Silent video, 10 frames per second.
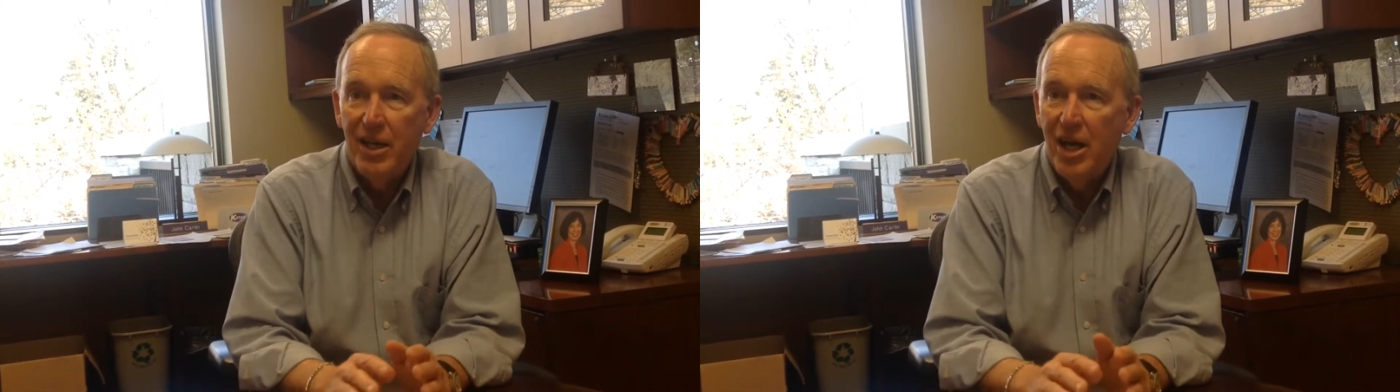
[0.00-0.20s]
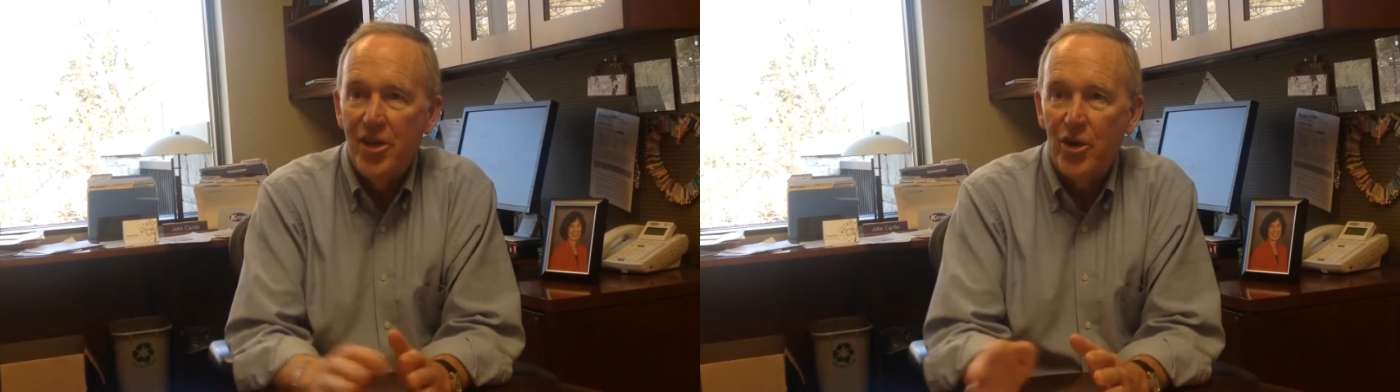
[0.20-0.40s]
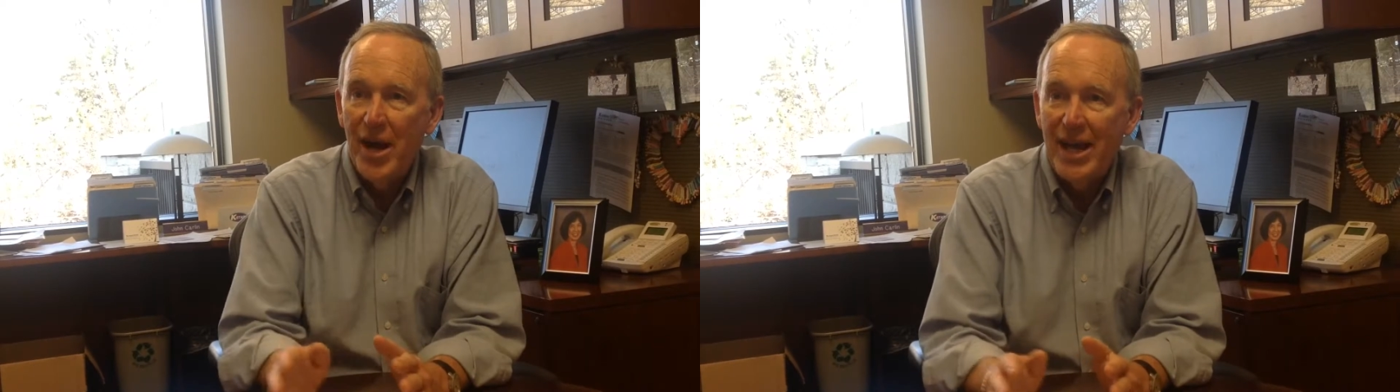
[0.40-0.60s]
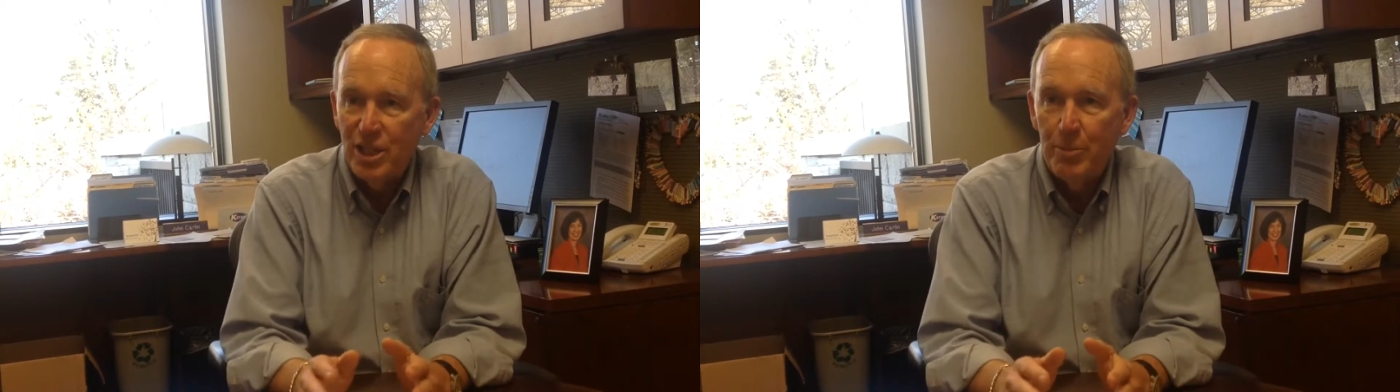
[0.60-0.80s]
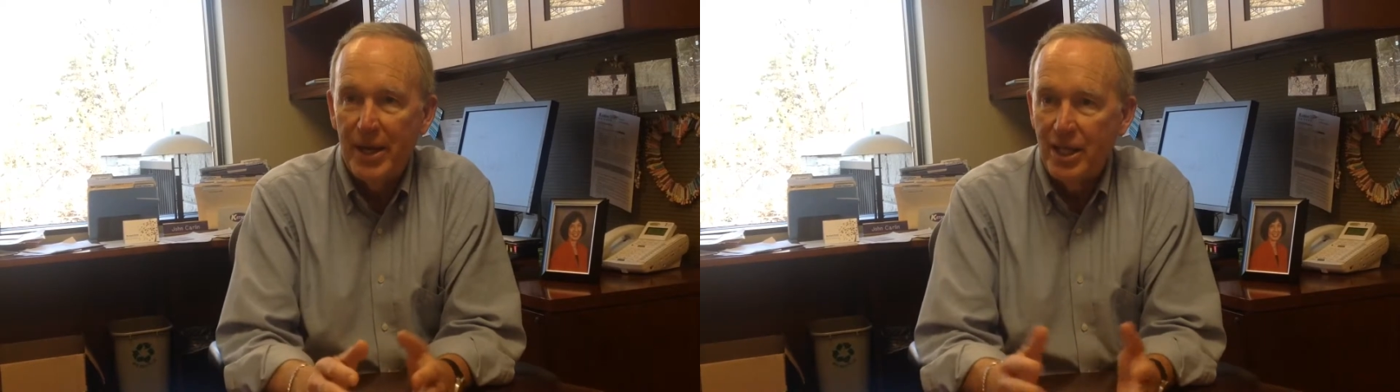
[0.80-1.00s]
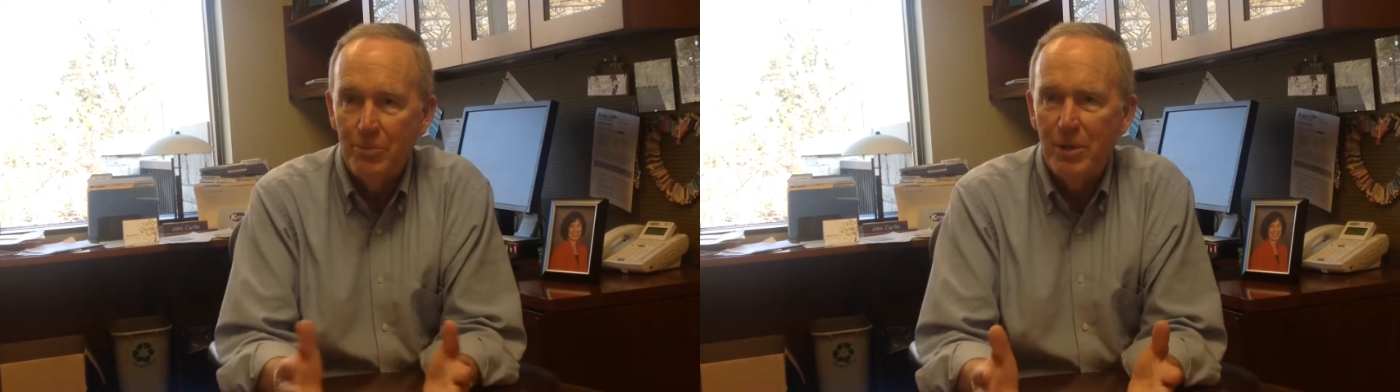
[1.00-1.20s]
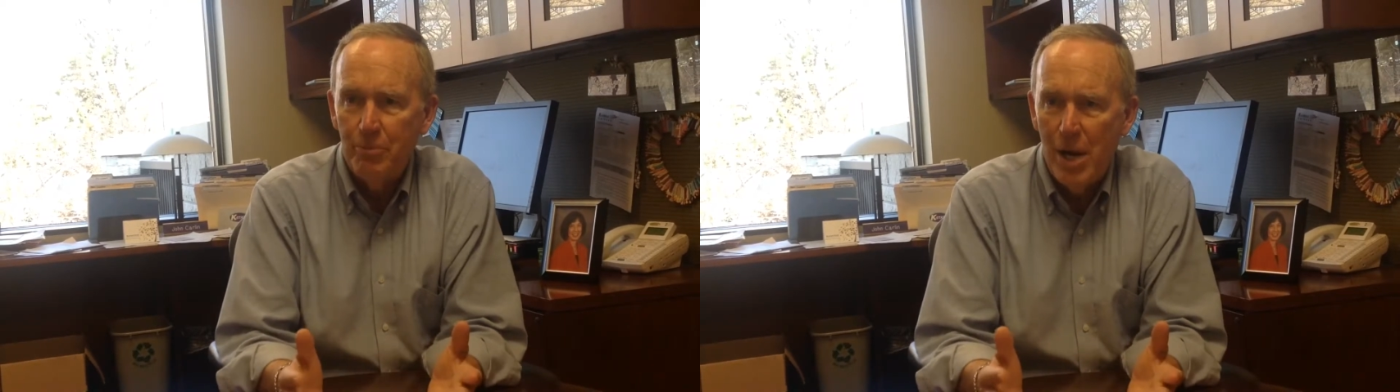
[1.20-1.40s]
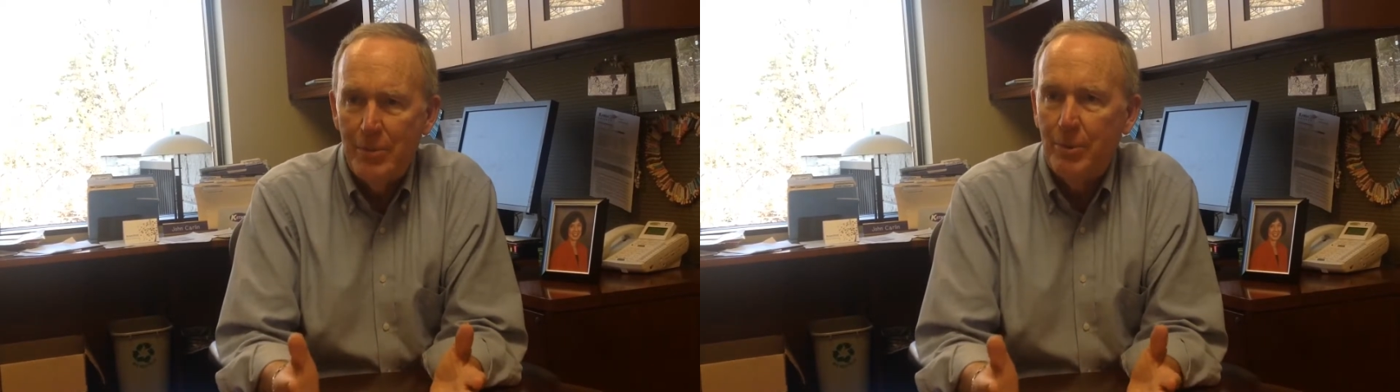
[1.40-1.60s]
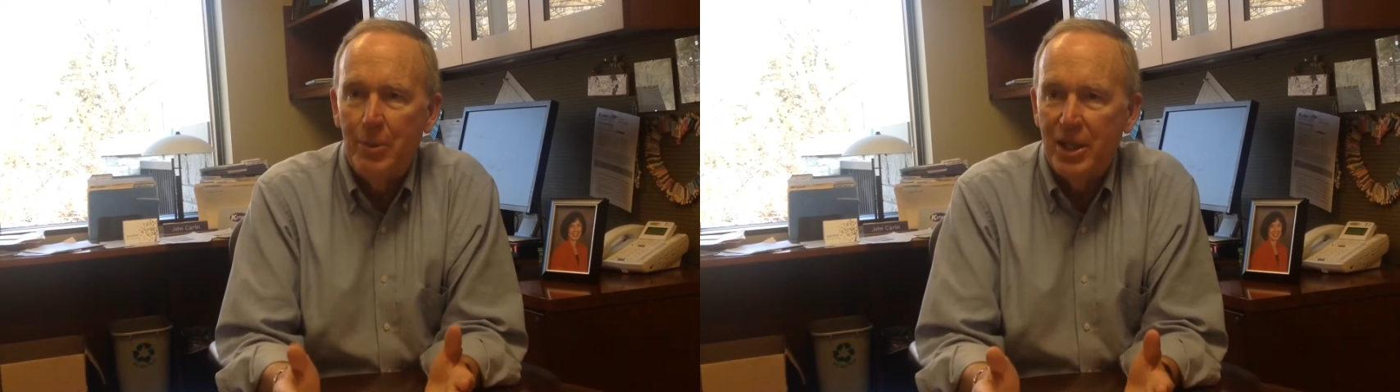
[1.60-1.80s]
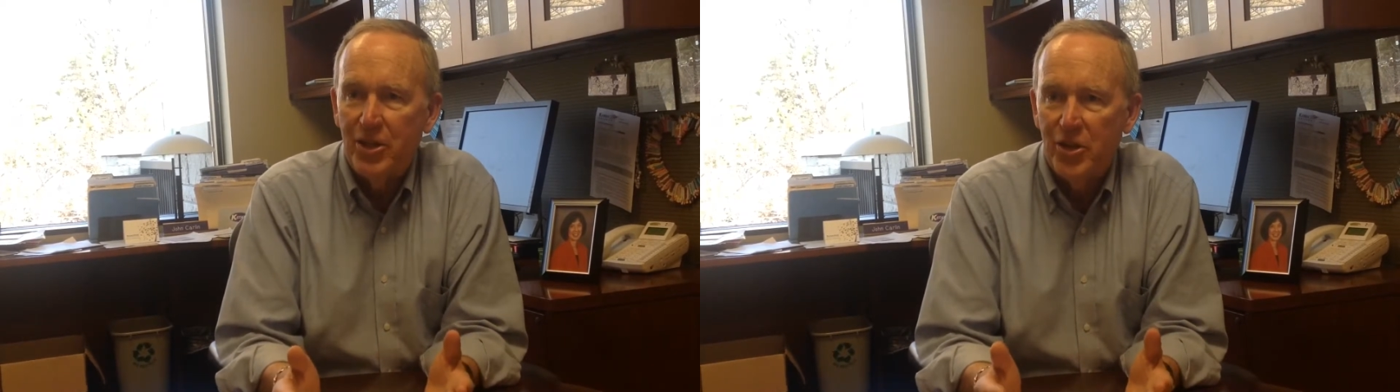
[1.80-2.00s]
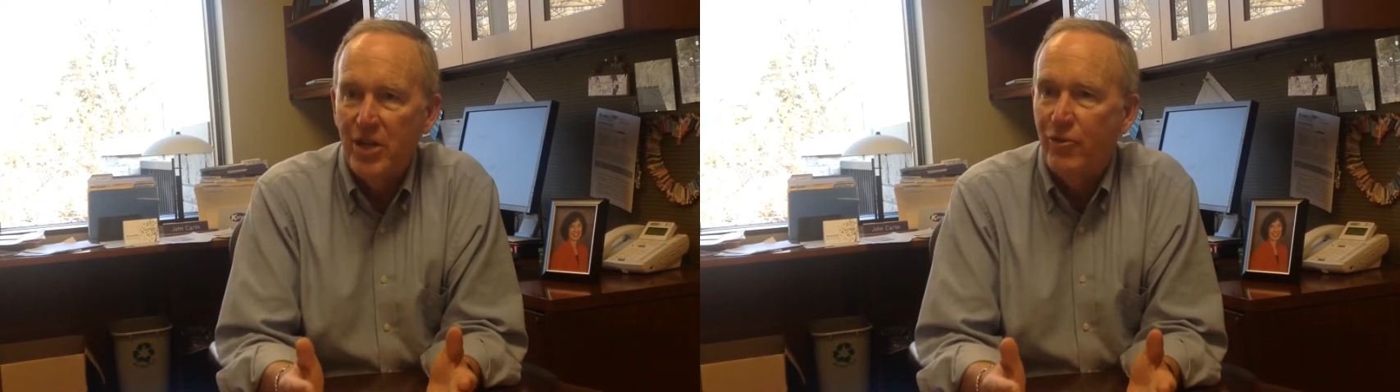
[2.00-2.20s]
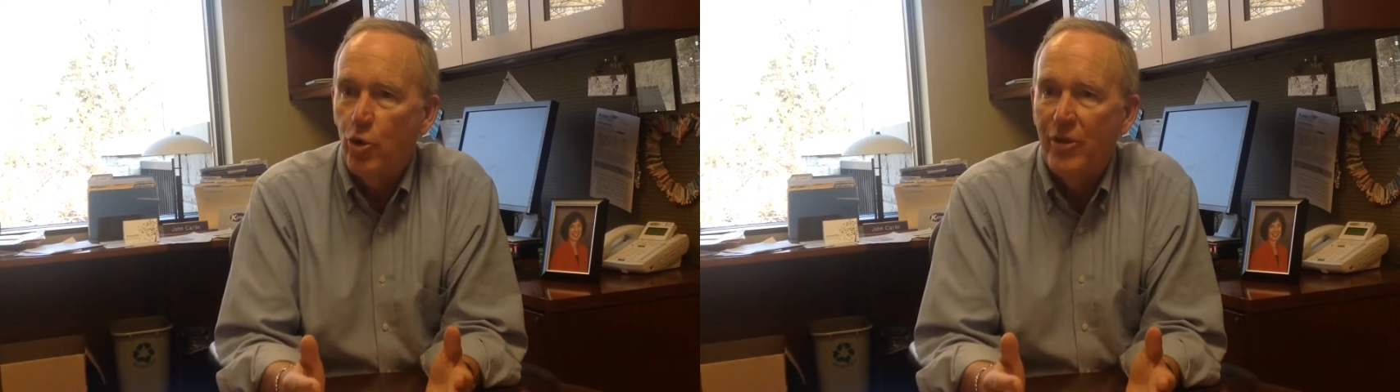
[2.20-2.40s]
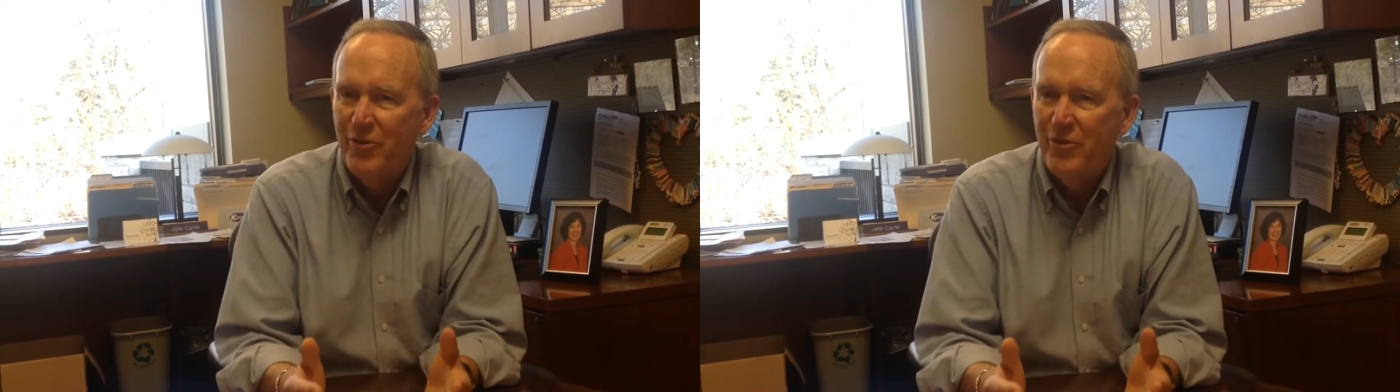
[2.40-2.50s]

other aspects, but probably 3, 4,